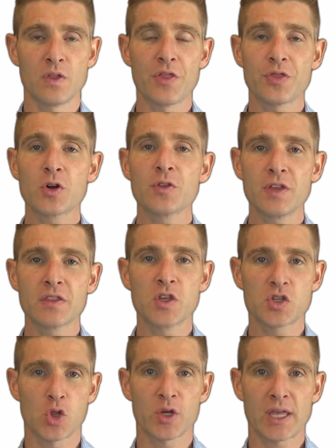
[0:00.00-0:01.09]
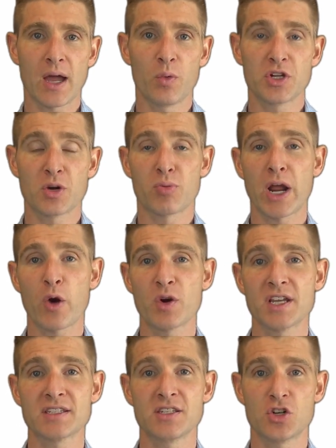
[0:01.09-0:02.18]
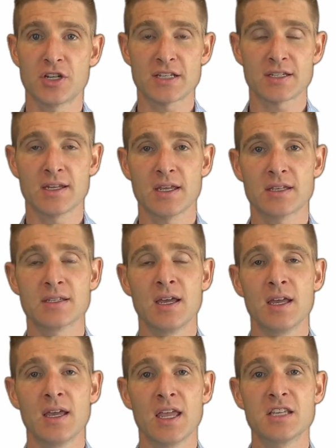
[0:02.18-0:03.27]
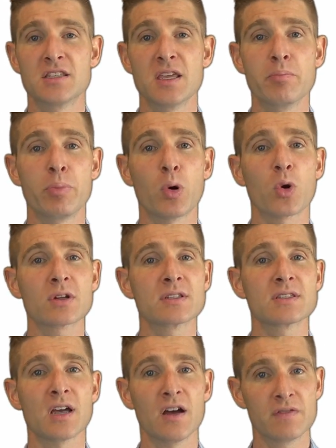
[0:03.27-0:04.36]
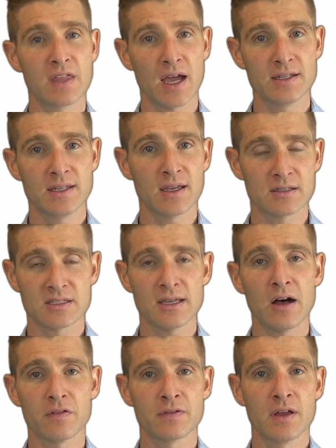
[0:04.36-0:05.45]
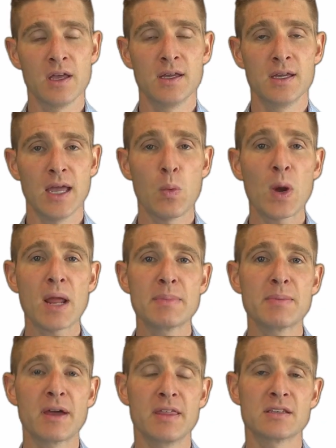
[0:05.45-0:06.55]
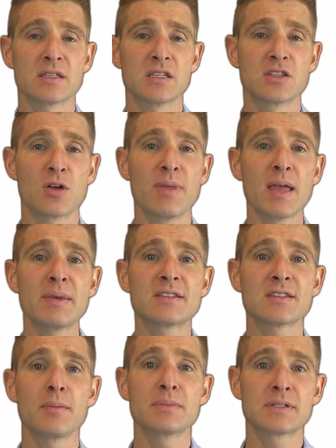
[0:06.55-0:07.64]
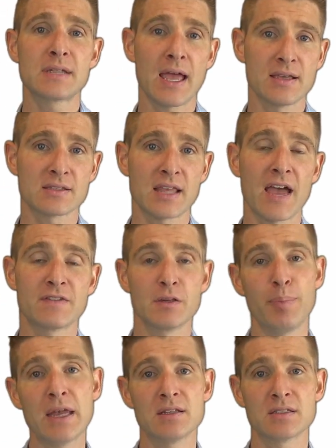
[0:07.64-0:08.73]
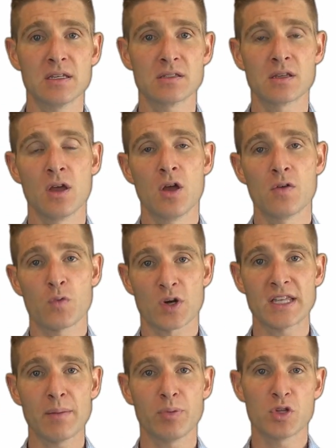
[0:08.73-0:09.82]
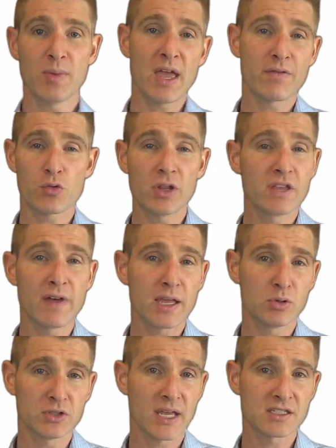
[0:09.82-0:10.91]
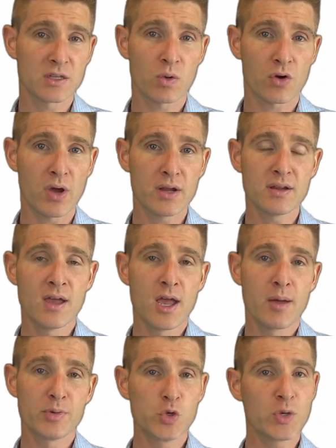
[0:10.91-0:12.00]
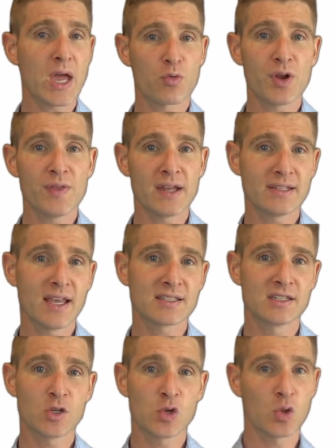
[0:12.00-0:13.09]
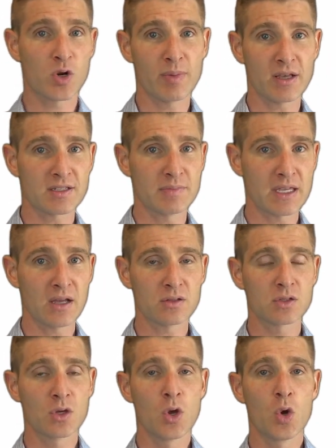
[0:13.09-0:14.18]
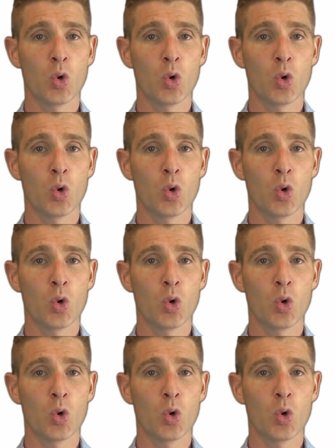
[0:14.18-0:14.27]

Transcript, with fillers: The third thing that you should look at when you're prioritizing your test ideas is the importance of the idea itself. And what I mean by this is there may be some tests that have dependencies. For example, you may have a really valuable test you want to run, but you can't run that test until you learn about something else.